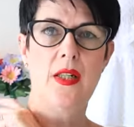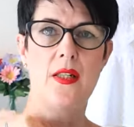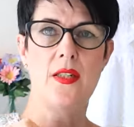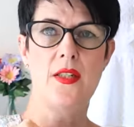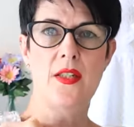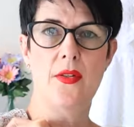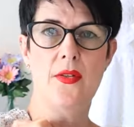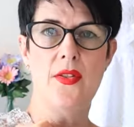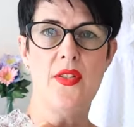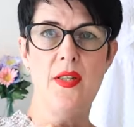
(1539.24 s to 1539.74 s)

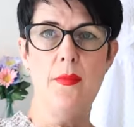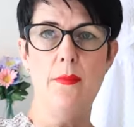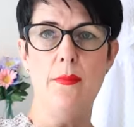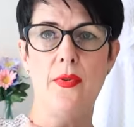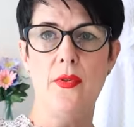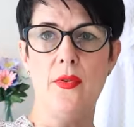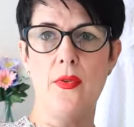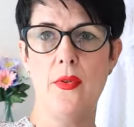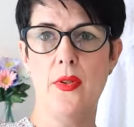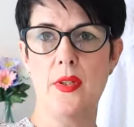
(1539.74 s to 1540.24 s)
So
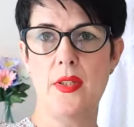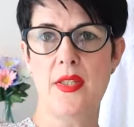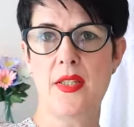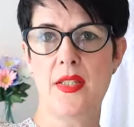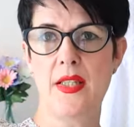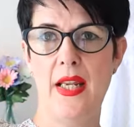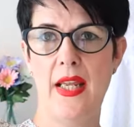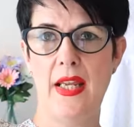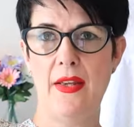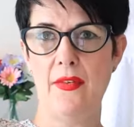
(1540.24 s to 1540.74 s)
simple
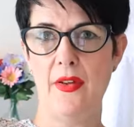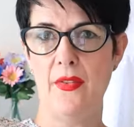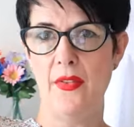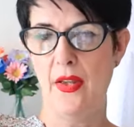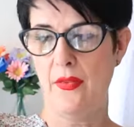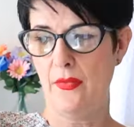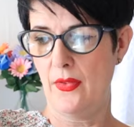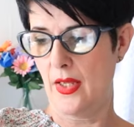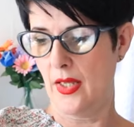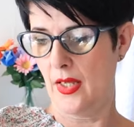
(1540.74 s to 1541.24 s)
sleeve, and
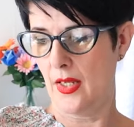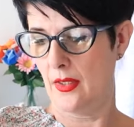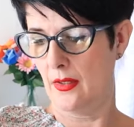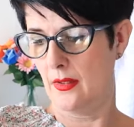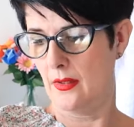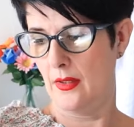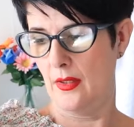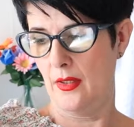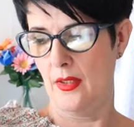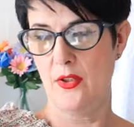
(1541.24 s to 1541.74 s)
then they're
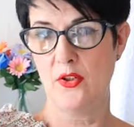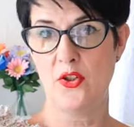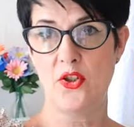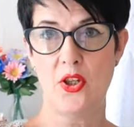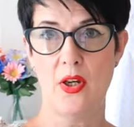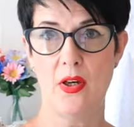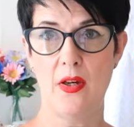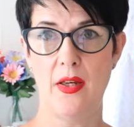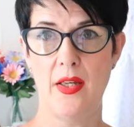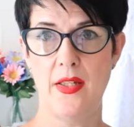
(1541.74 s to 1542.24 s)

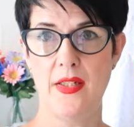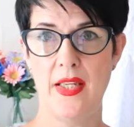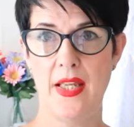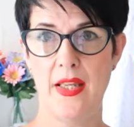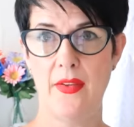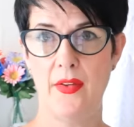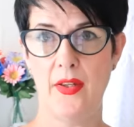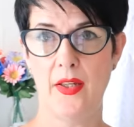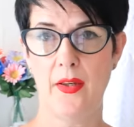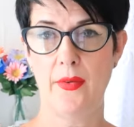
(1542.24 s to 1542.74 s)
shired
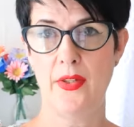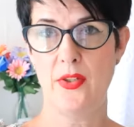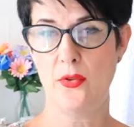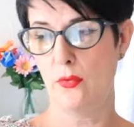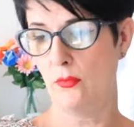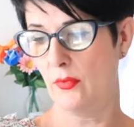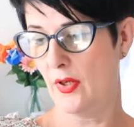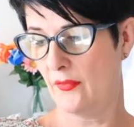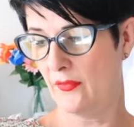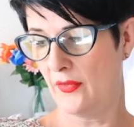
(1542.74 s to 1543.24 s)
here that go into
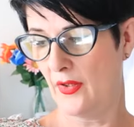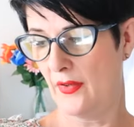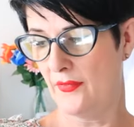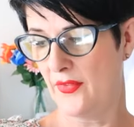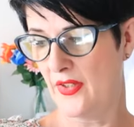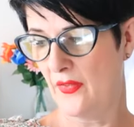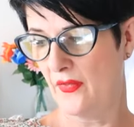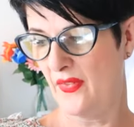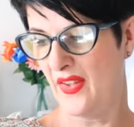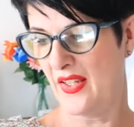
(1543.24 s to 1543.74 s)
a ruffle. I've
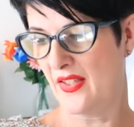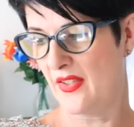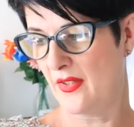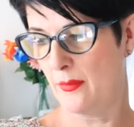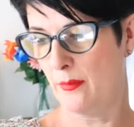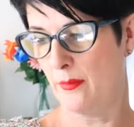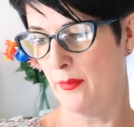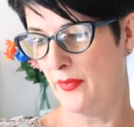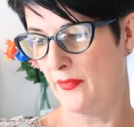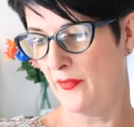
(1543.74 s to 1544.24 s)
done this
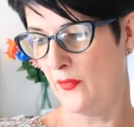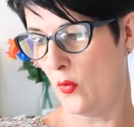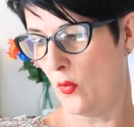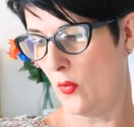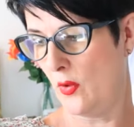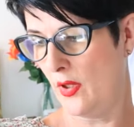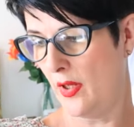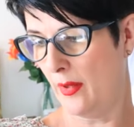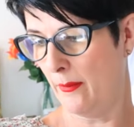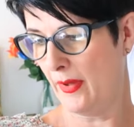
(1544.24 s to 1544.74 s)

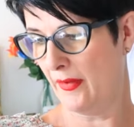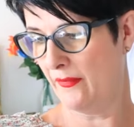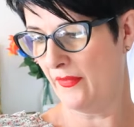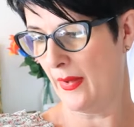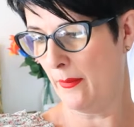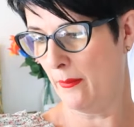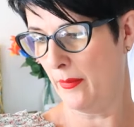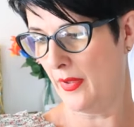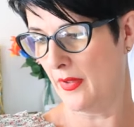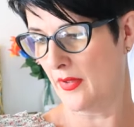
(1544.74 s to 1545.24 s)
before, like my
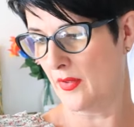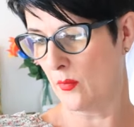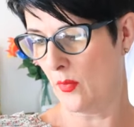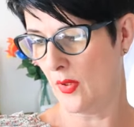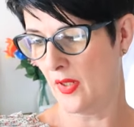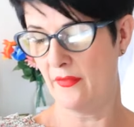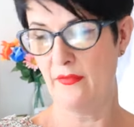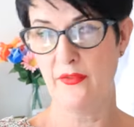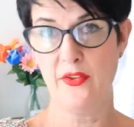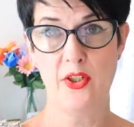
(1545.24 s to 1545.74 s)
vampire's
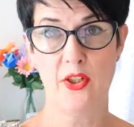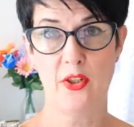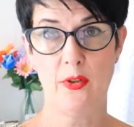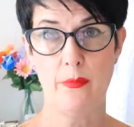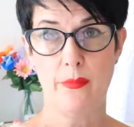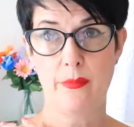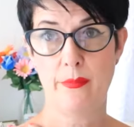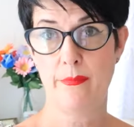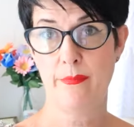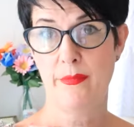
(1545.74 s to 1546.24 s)
wife do
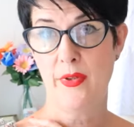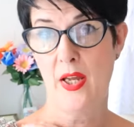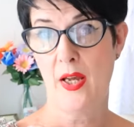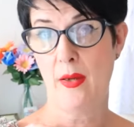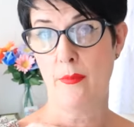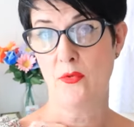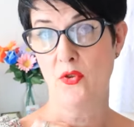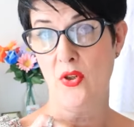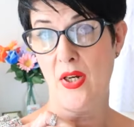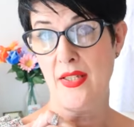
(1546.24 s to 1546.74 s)

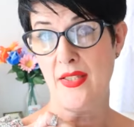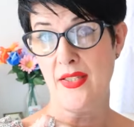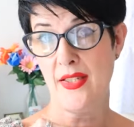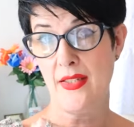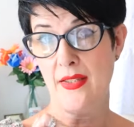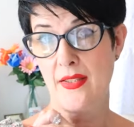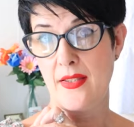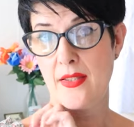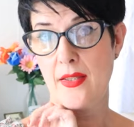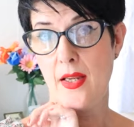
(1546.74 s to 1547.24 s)

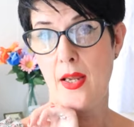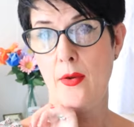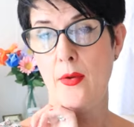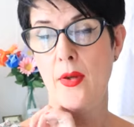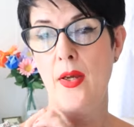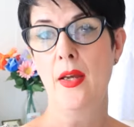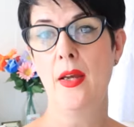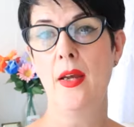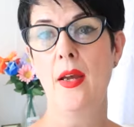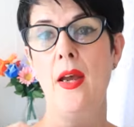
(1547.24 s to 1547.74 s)
dresses. So
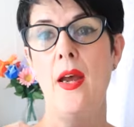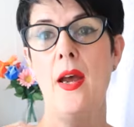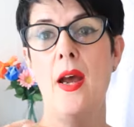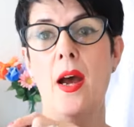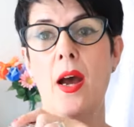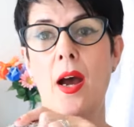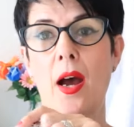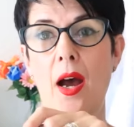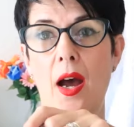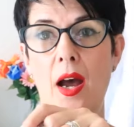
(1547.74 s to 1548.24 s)

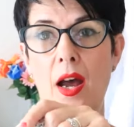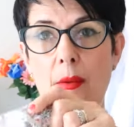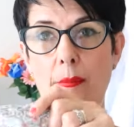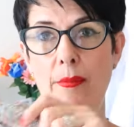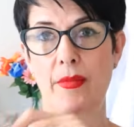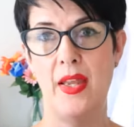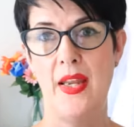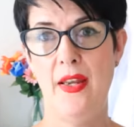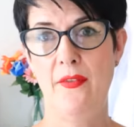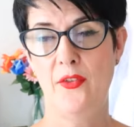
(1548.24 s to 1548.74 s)

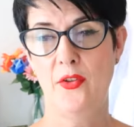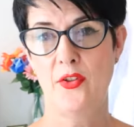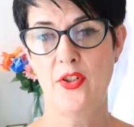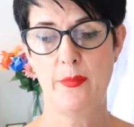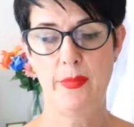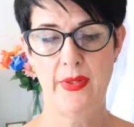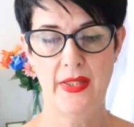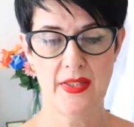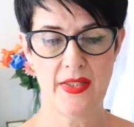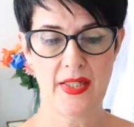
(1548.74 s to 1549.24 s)
they've got
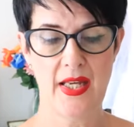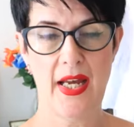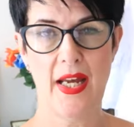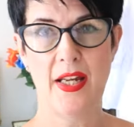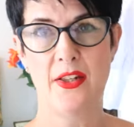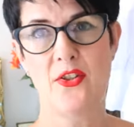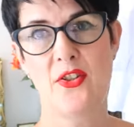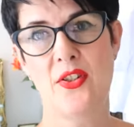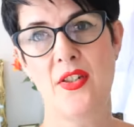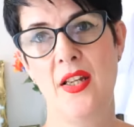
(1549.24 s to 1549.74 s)
to be
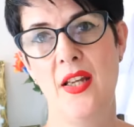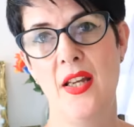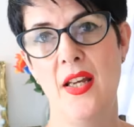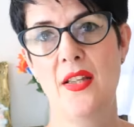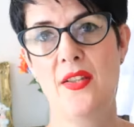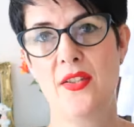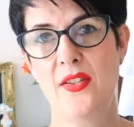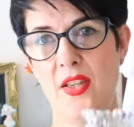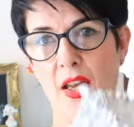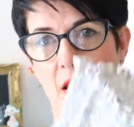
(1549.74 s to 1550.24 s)
attached.
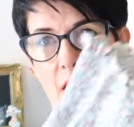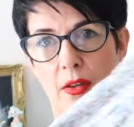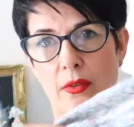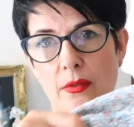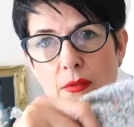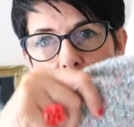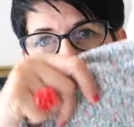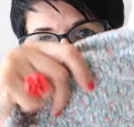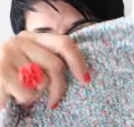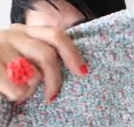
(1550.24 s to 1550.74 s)
So
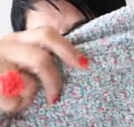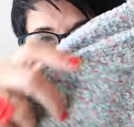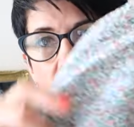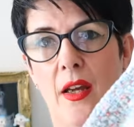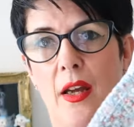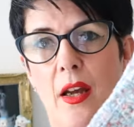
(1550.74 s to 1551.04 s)
look